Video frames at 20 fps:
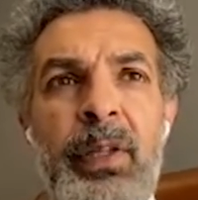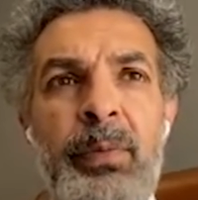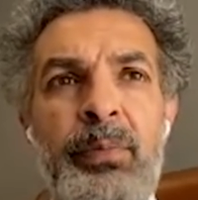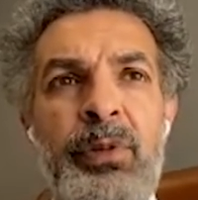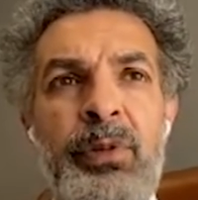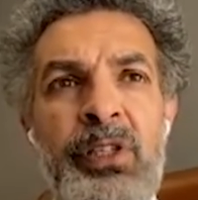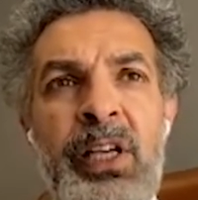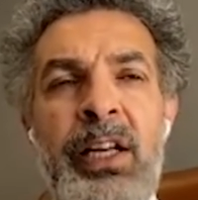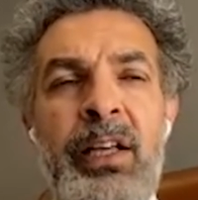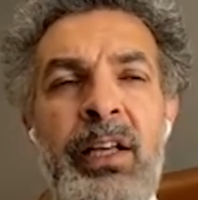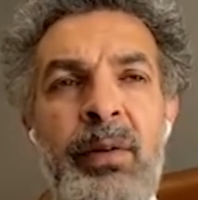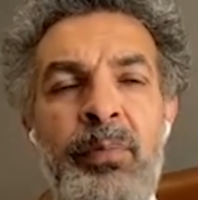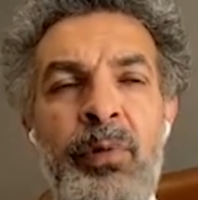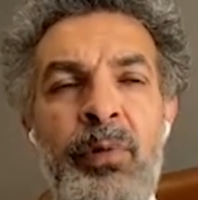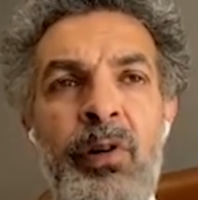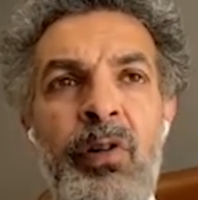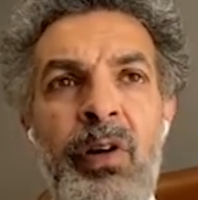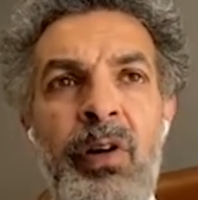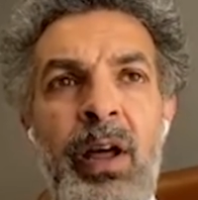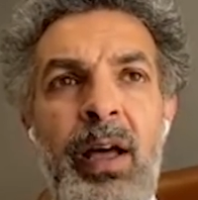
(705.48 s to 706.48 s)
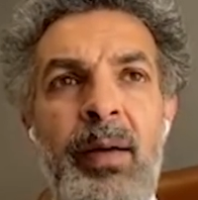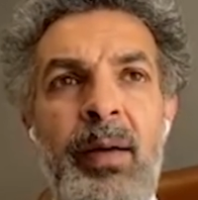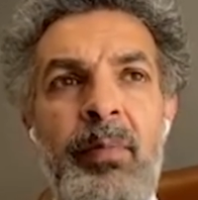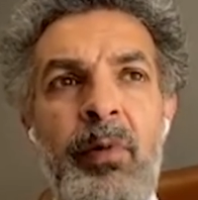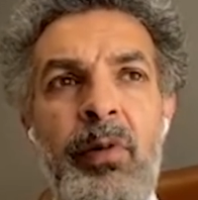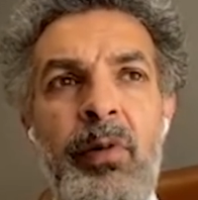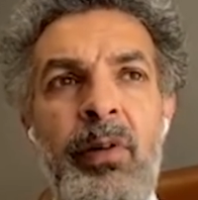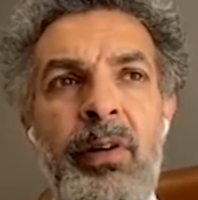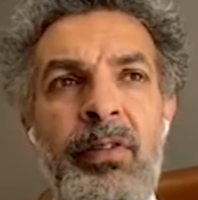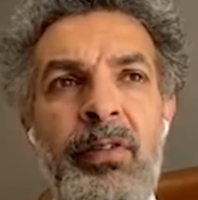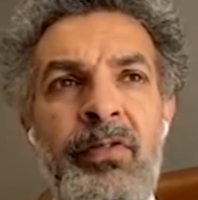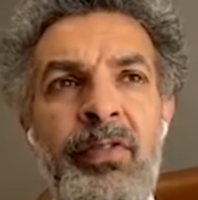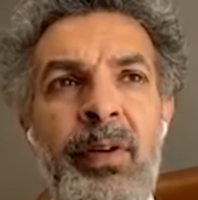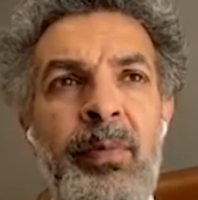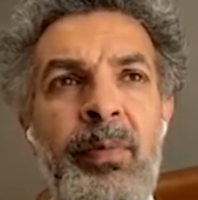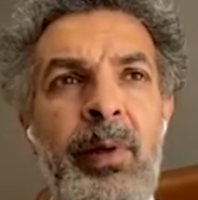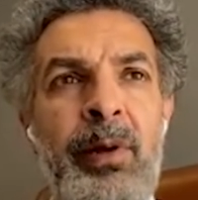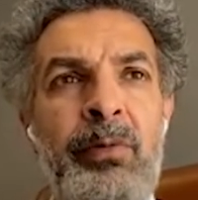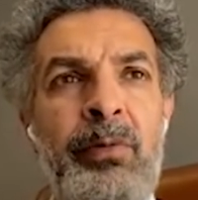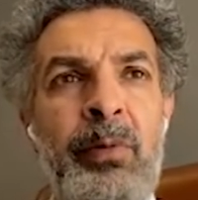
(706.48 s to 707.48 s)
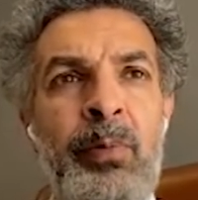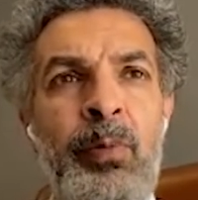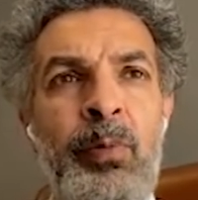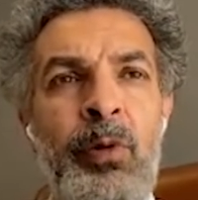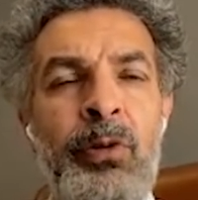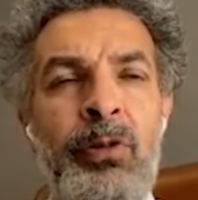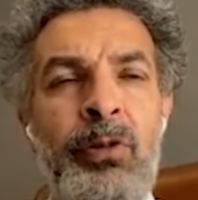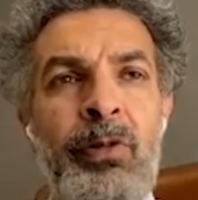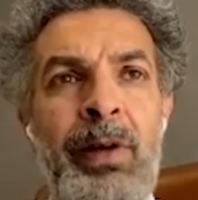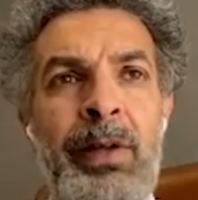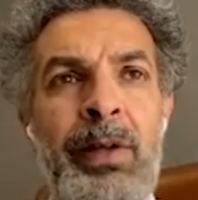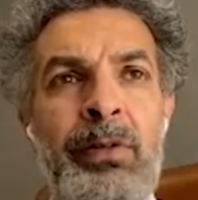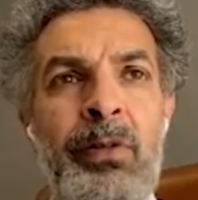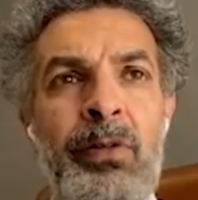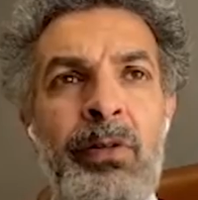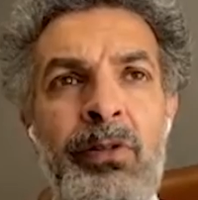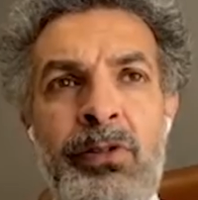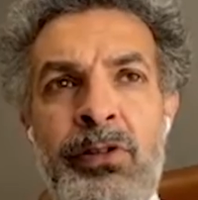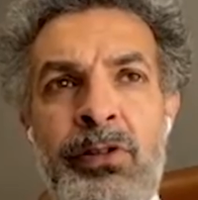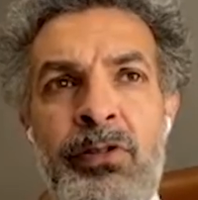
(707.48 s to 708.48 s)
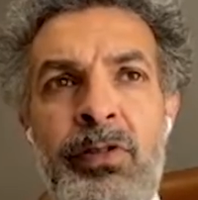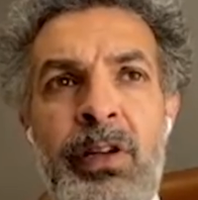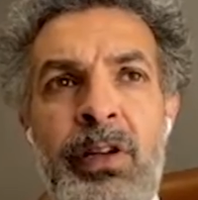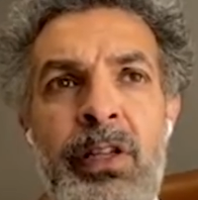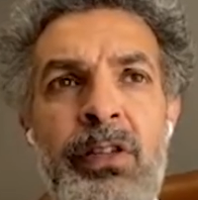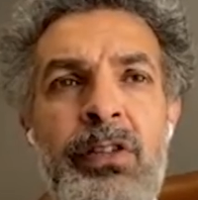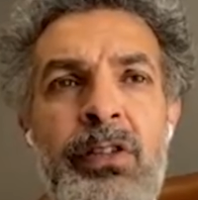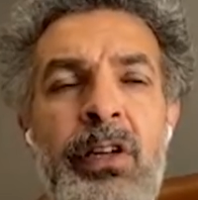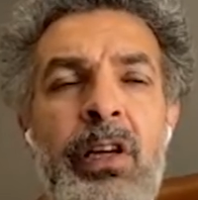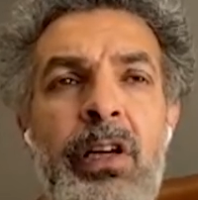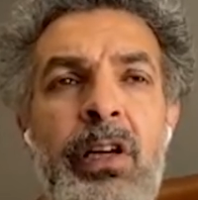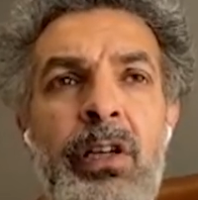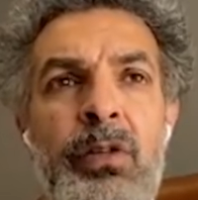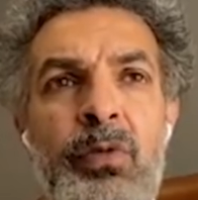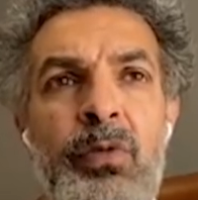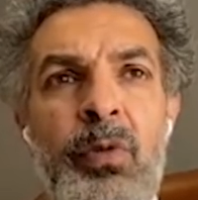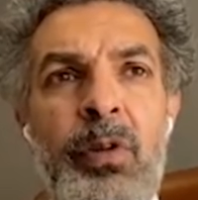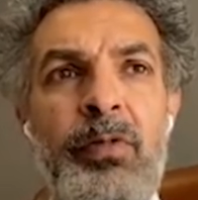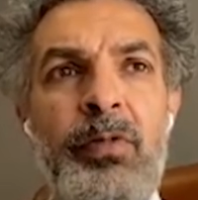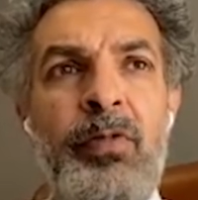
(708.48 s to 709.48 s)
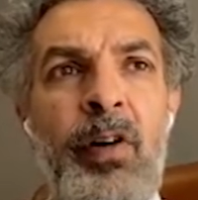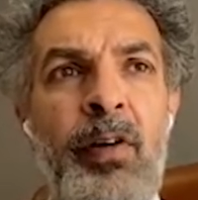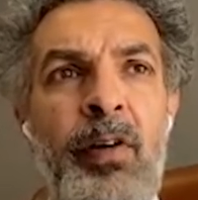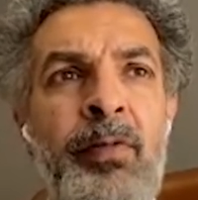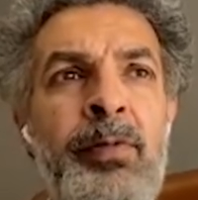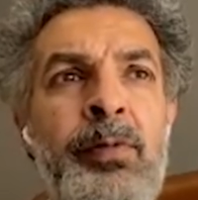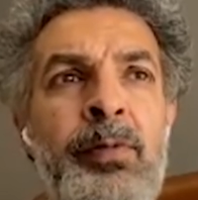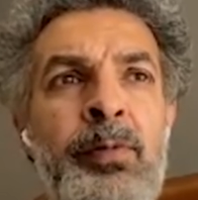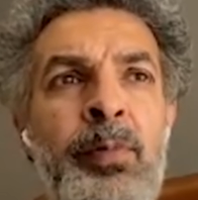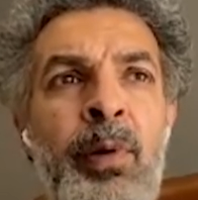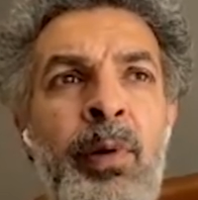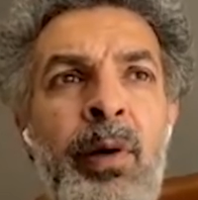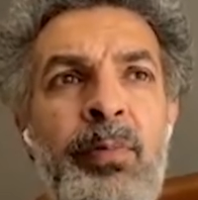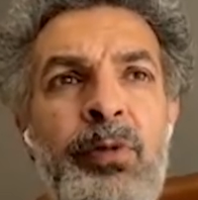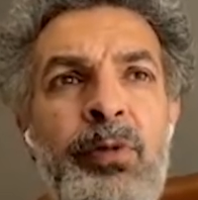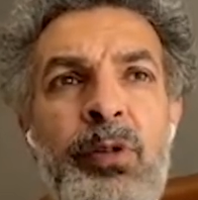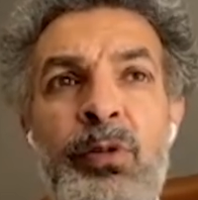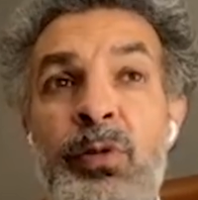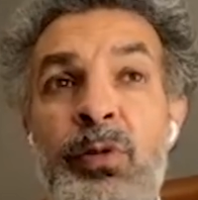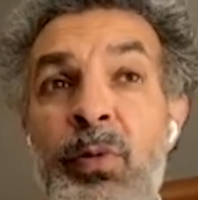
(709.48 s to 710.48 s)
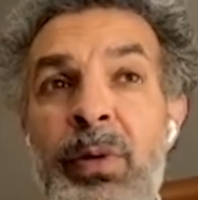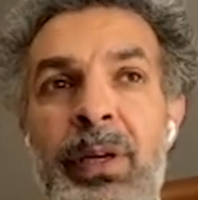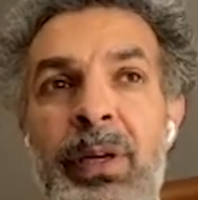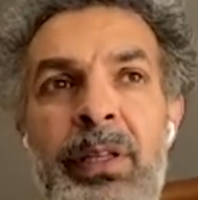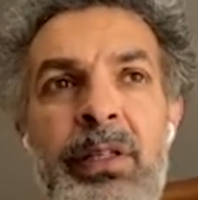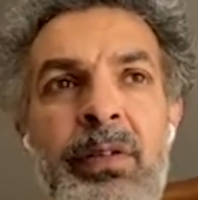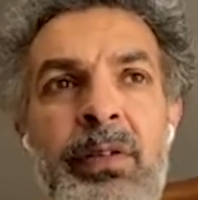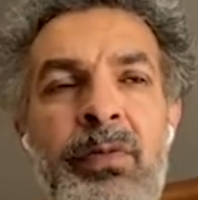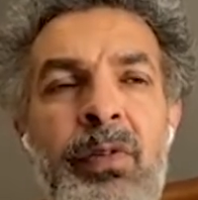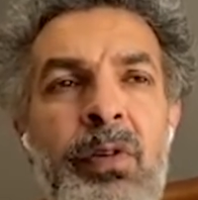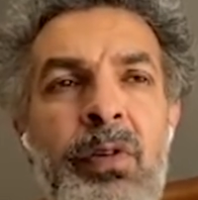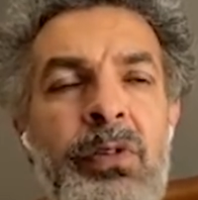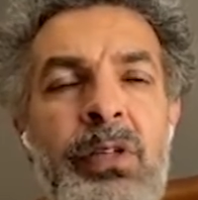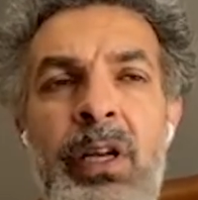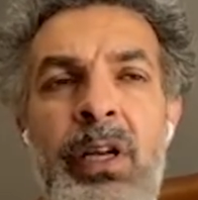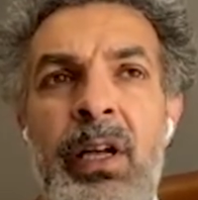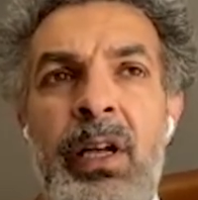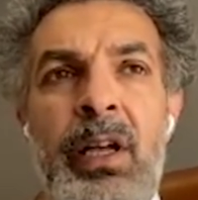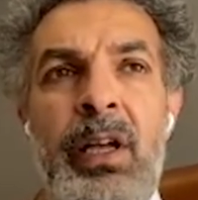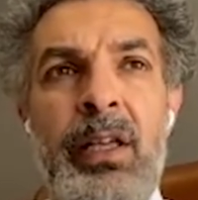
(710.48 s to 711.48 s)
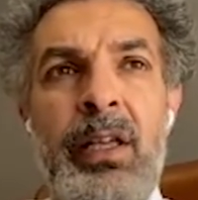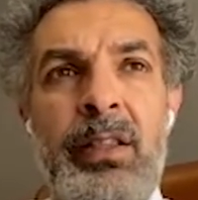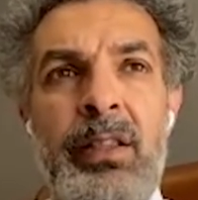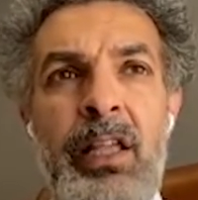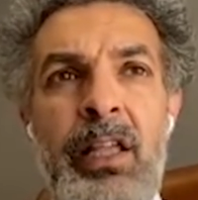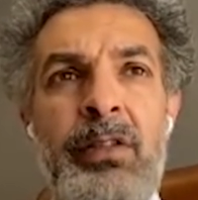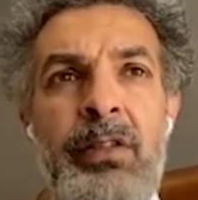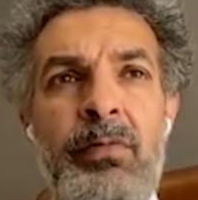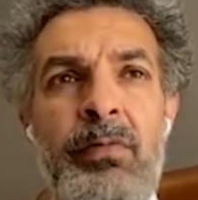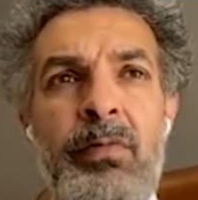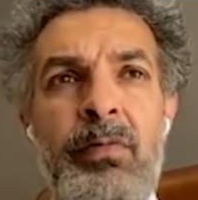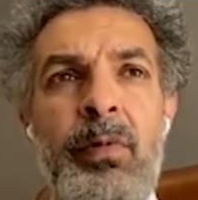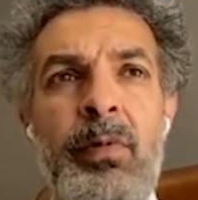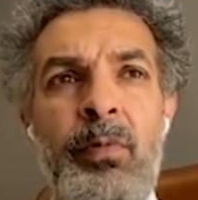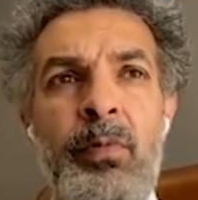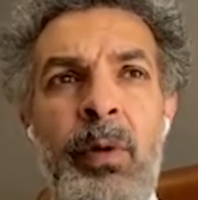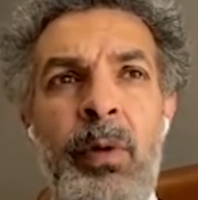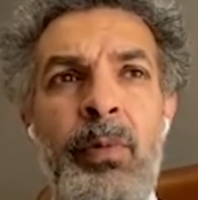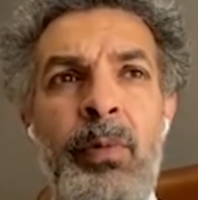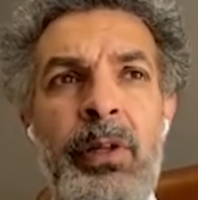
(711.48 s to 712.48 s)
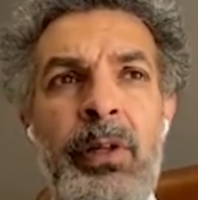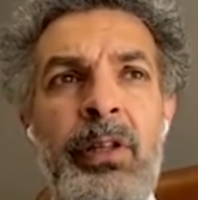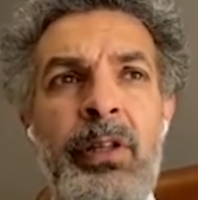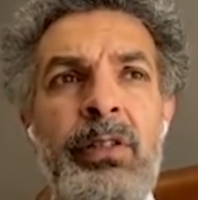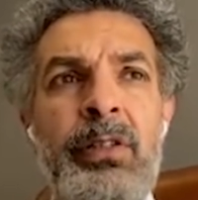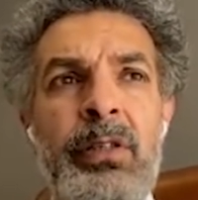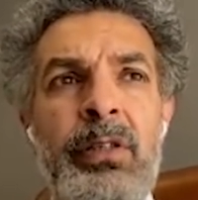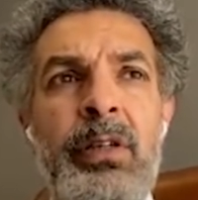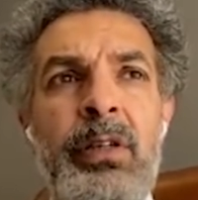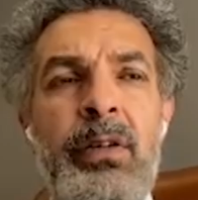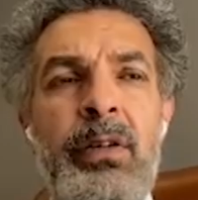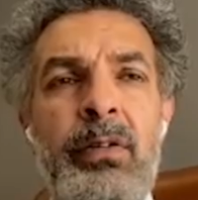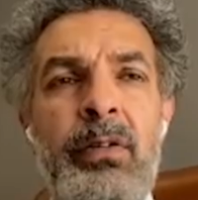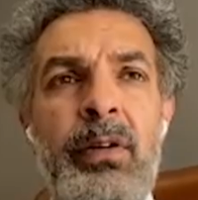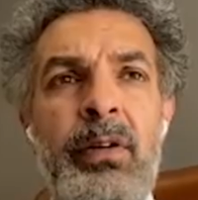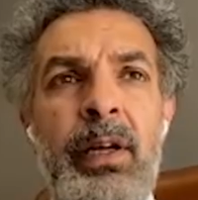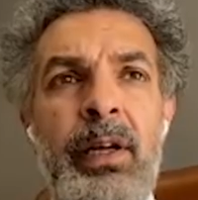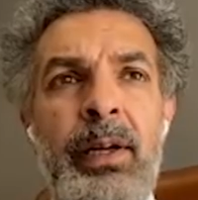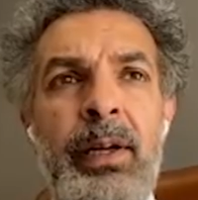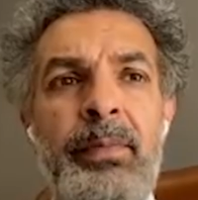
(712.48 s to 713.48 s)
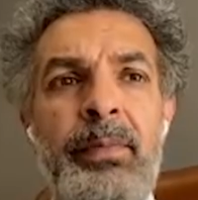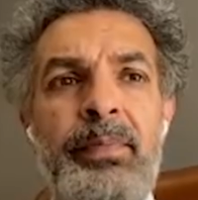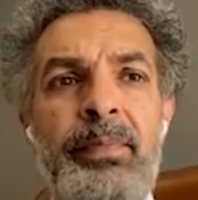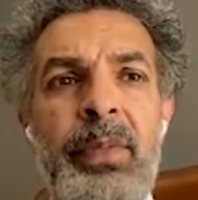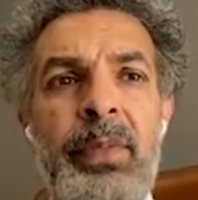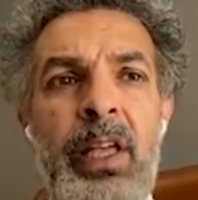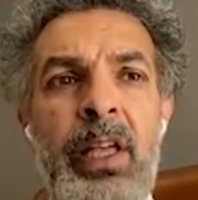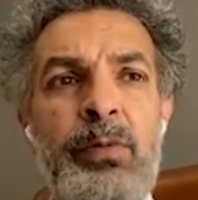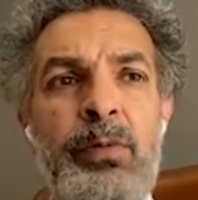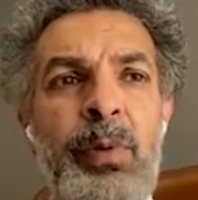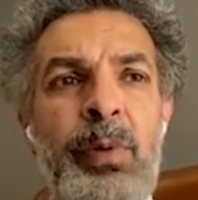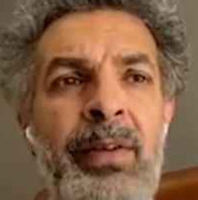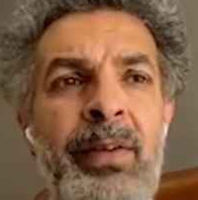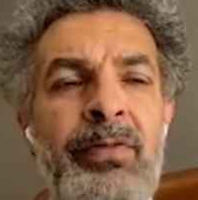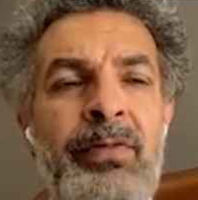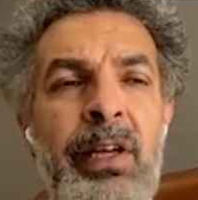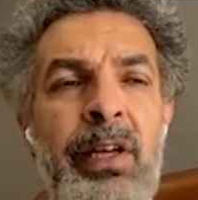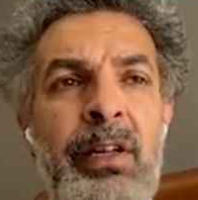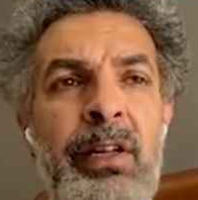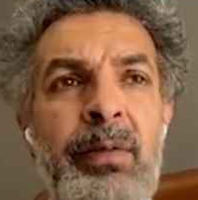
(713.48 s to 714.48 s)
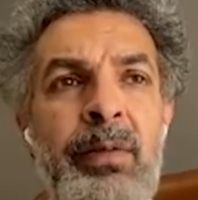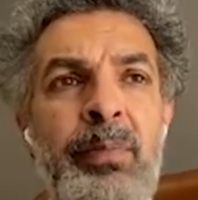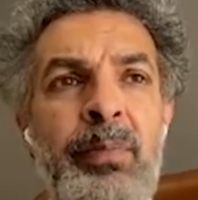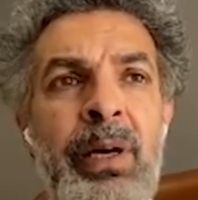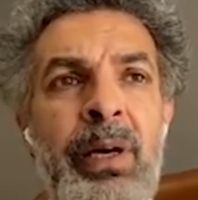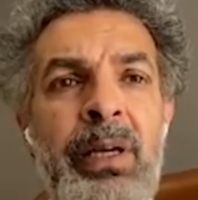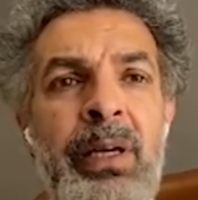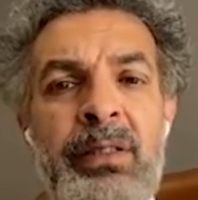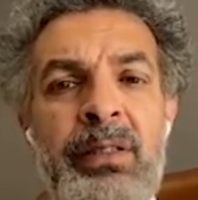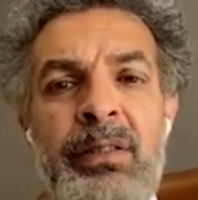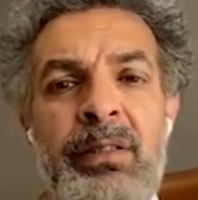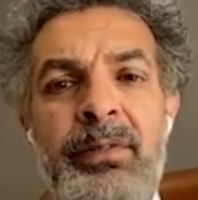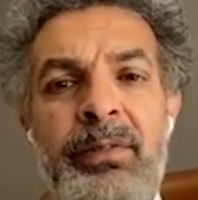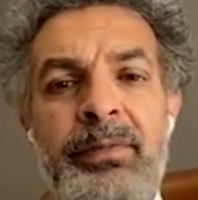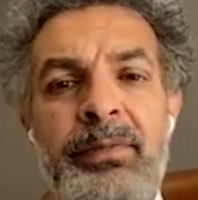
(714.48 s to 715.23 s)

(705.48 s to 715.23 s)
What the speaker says: presenting a program, or a female reporter out on the streets doing vox pops or doing interviews, that we will continue as we have done in the past.